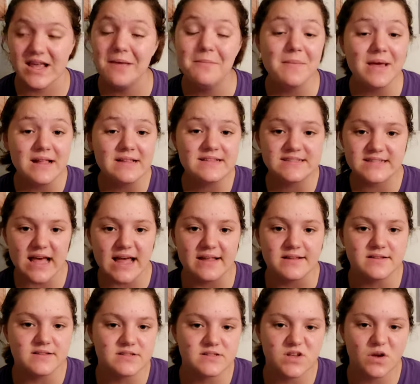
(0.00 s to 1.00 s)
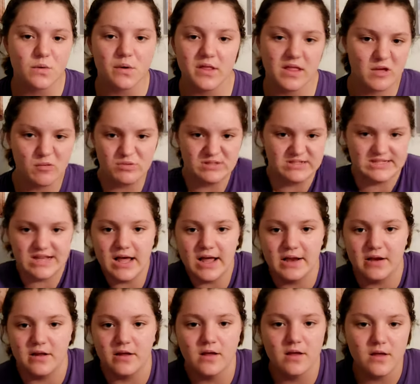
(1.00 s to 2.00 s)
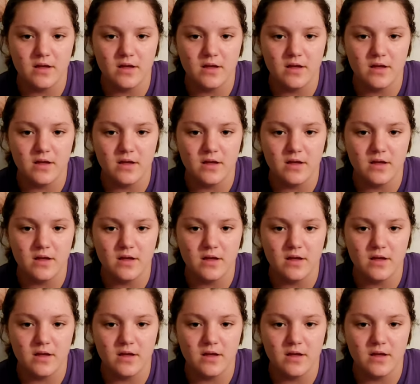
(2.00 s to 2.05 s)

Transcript: It made sense, so it was done